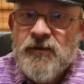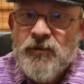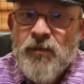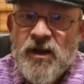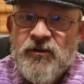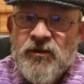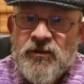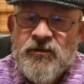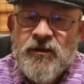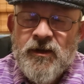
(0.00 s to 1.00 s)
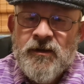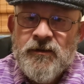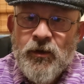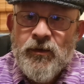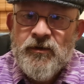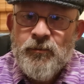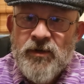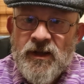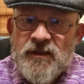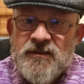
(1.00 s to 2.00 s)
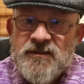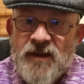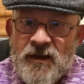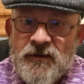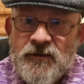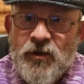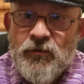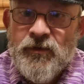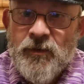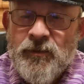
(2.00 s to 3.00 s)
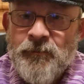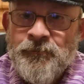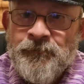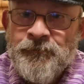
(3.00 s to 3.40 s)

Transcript: to Manchester and going to play Stand Golf Club.